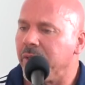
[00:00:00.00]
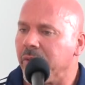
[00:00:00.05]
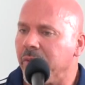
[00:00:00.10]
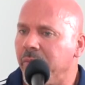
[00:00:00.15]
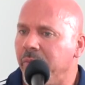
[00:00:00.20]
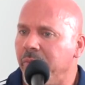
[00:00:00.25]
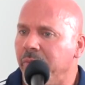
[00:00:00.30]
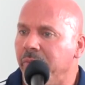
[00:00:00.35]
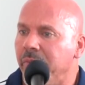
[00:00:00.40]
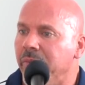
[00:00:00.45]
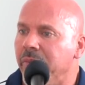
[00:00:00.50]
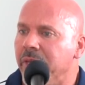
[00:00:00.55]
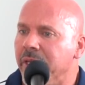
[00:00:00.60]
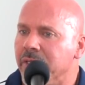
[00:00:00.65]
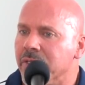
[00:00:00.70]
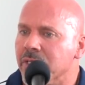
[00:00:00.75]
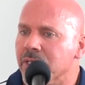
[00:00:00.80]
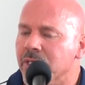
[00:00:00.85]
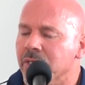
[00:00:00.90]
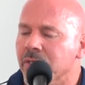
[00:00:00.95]
know,
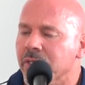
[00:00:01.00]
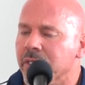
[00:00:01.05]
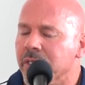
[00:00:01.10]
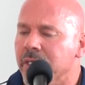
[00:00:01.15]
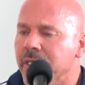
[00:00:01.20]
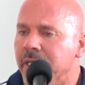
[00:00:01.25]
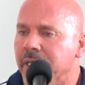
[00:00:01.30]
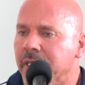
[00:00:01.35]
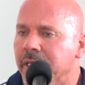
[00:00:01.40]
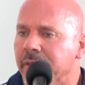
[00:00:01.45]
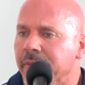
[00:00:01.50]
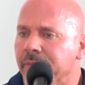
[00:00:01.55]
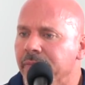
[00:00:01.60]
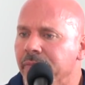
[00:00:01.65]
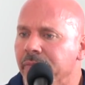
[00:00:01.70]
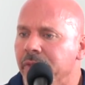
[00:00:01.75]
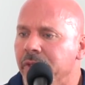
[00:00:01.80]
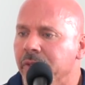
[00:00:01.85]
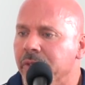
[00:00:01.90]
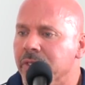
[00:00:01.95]
things that you could
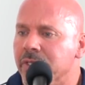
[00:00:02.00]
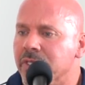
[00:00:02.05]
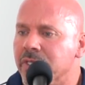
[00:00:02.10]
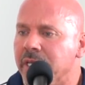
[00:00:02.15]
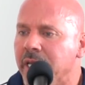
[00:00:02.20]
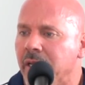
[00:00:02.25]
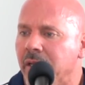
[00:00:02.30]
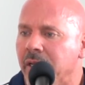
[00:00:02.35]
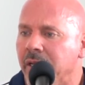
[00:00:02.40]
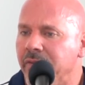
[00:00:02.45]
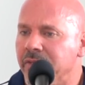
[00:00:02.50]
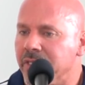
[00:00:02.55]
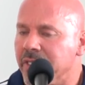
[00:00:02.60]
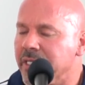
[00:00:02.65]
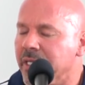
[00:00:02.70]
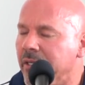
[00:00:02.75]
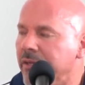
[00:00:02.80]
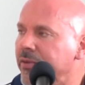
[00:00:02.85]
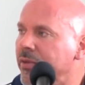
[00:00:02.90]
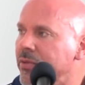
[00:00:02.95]
sell. Obviously,
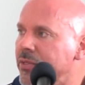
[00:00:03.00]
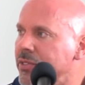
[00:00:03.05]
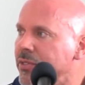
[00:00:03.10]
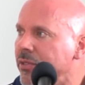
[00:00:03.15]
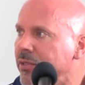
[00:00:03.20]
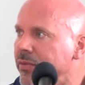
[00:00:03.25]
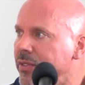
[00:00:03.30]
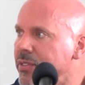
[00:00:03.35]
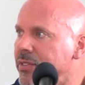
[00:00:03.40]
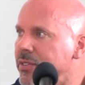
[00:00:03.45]
telephone service.